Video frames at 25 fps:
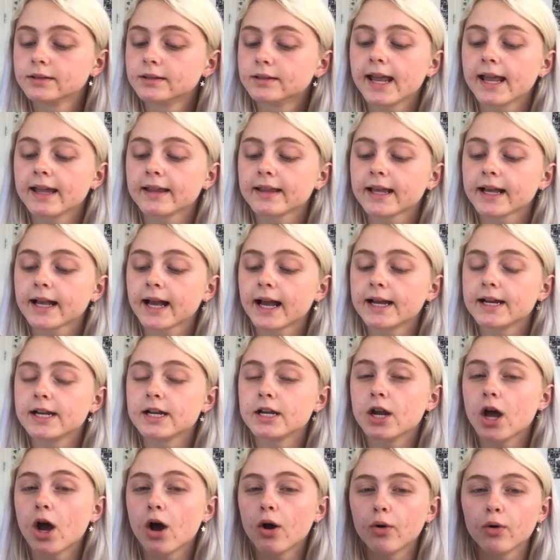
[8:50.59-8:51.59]
And like I
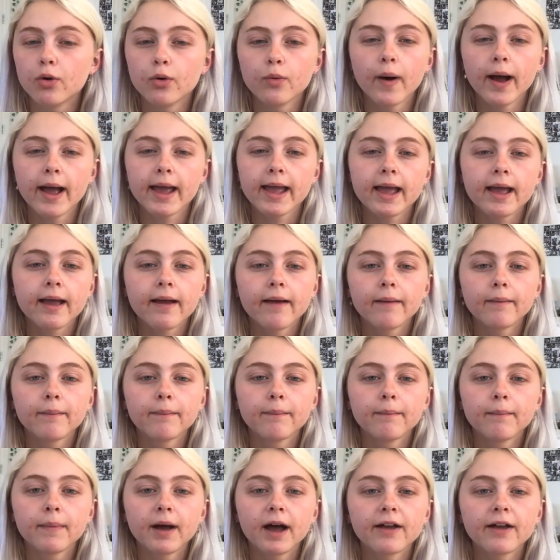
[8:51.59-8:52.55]
know who I am.